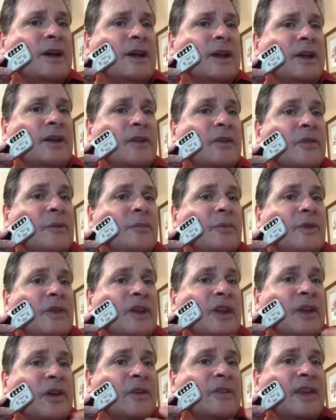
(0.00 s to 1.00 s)
hear
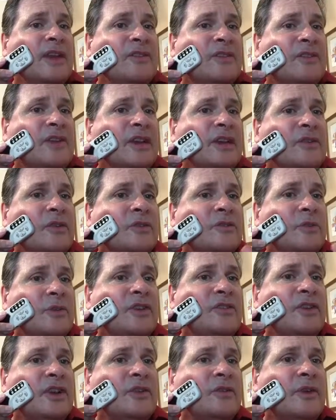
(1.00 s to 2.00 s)
that signal of
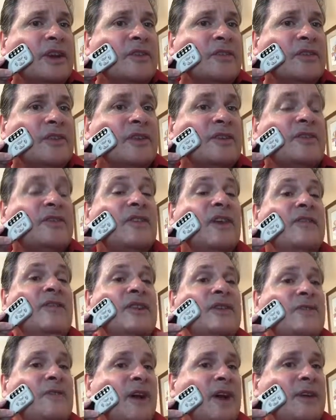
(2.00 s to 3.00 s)
regeneration
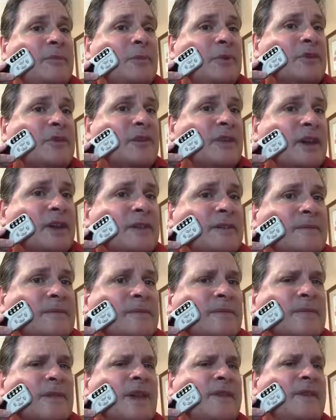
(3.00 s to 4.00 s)
75%.
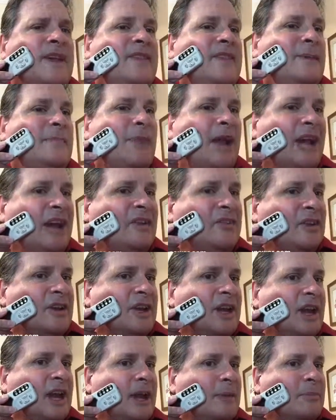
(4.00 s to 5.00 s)
And then the
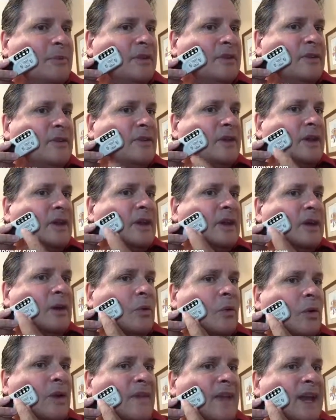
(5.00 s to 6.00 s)
magic happens
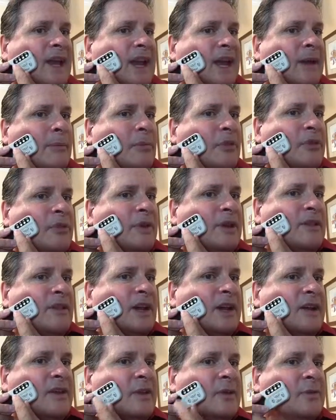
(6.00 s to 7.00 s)
when that M3
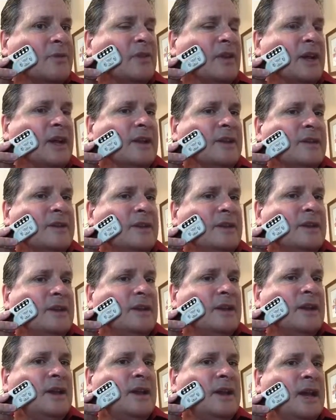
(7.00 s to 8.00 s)
light goes on.
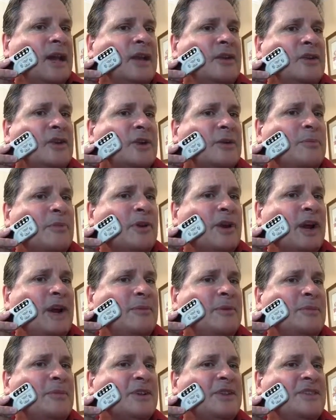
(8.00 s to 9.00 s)
And you're going to
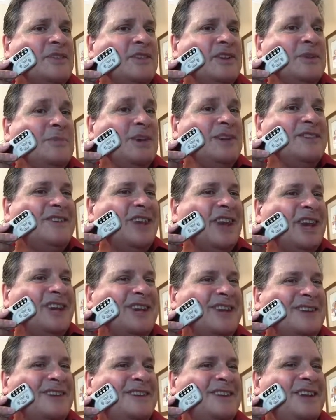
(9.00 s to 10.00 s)
probably see me
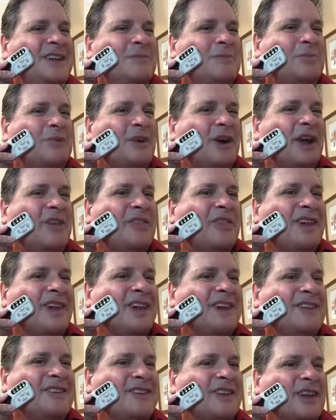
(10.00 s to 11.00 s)
take a deep breath
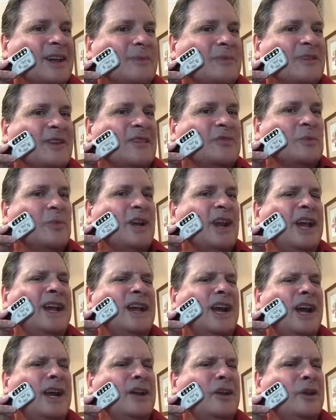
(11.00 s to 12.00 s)
ahead of time. So that's when I
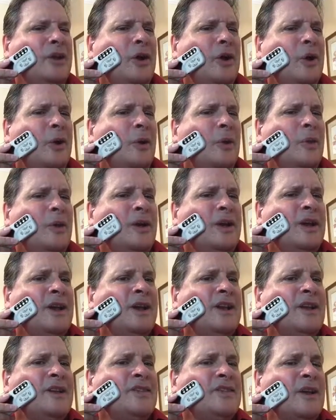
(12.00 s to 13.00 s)
kind of know
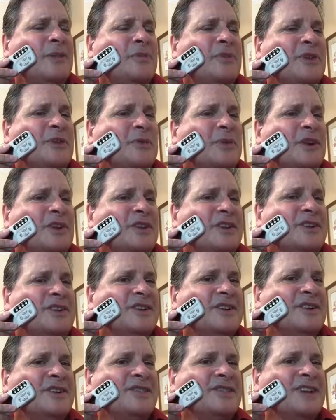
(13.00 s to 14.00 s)
something really
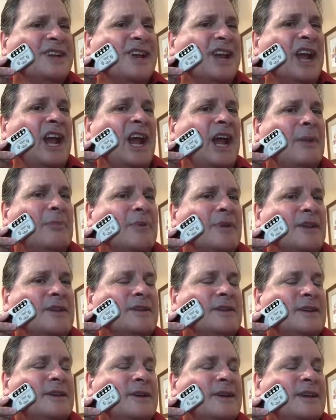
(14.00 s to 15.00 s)
good is going to happen.